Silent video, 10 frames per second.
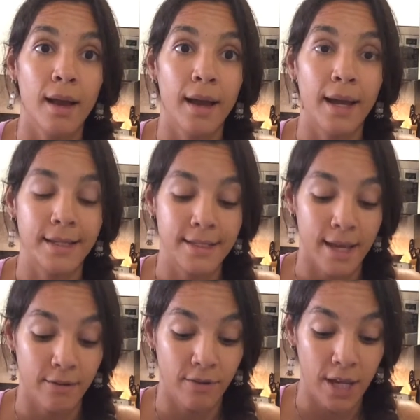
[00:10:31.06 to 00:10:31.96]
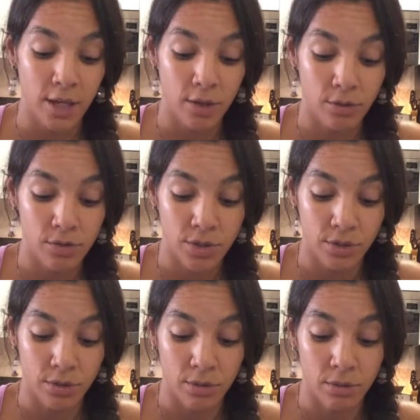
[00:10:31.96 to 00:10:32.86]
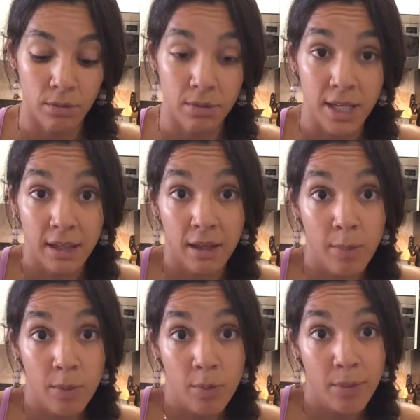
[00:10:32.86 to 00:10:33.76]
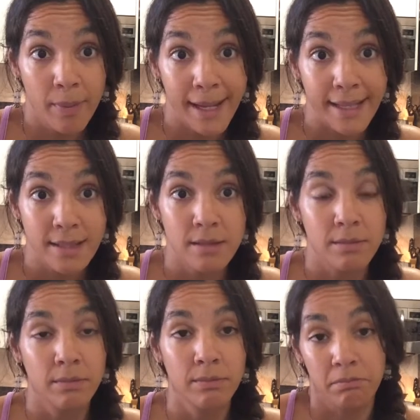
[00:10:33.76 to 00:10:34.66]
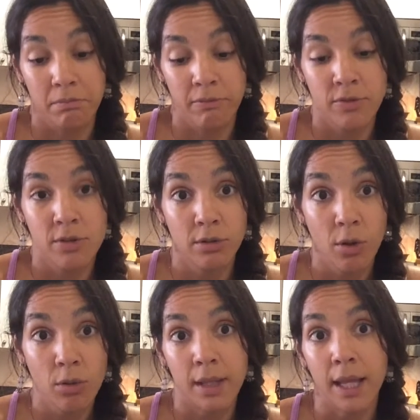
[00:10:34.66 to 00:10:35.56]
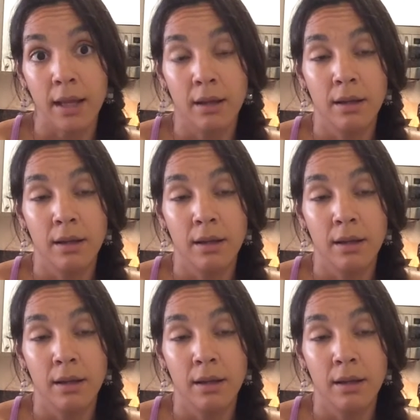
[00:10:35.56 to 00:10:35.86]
And I invite you to take a couple more bites, slowly.